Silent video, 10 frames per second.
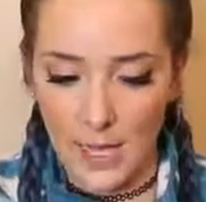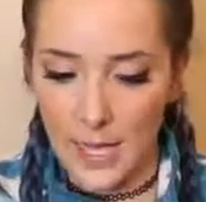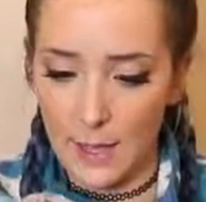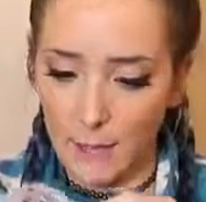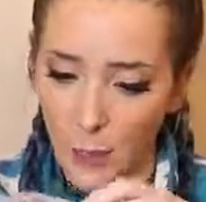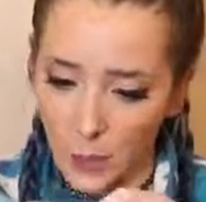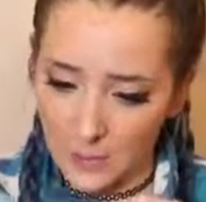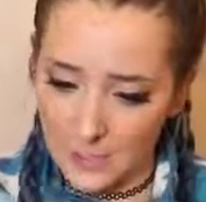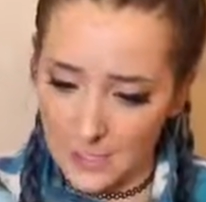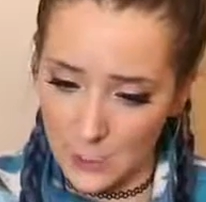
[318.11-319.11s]
It
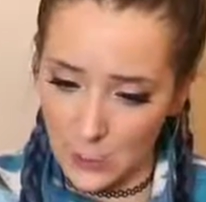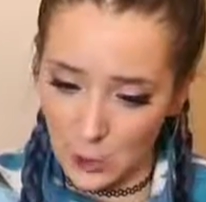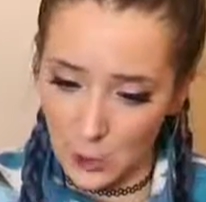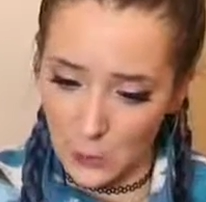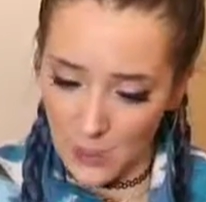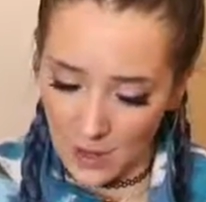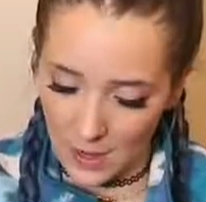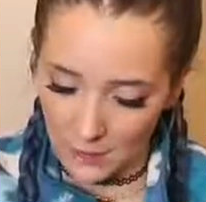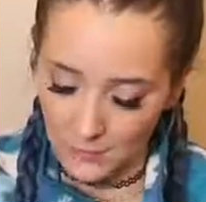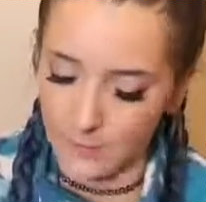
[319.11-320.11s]
pulls the shoe
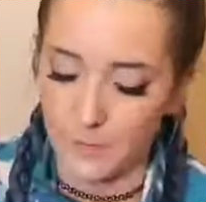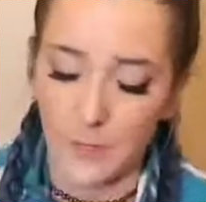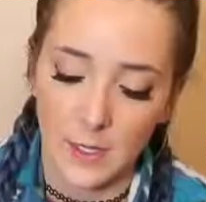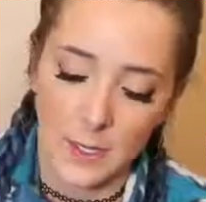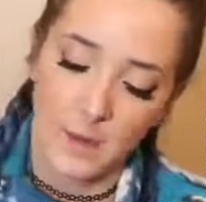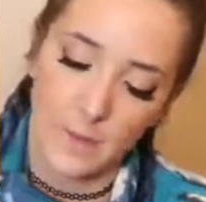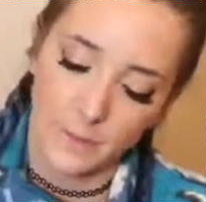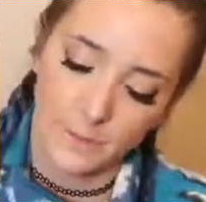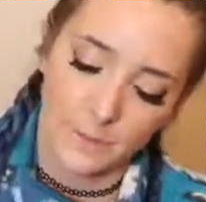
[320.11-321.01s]
up, you know.